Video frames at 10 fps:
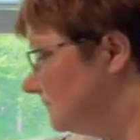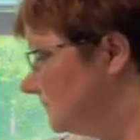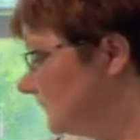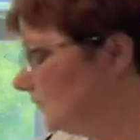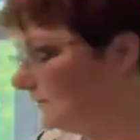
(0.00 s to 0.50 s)

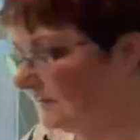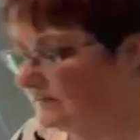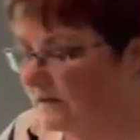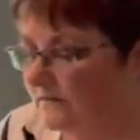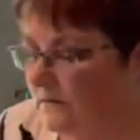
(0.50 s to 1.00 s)
quilting
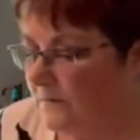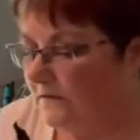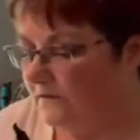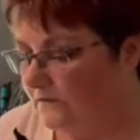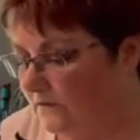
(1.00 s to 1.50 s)
safety
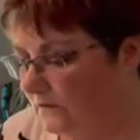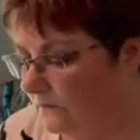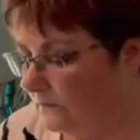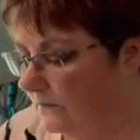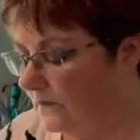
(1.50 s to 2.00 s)
pins,
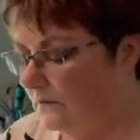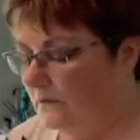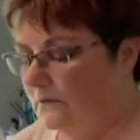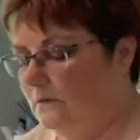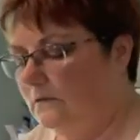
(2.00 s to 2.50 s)
to
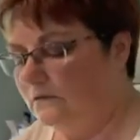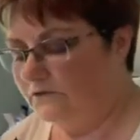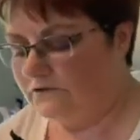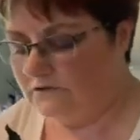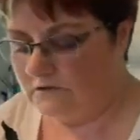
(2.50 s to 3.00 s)

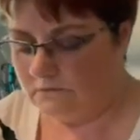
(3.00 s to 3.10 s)
hold your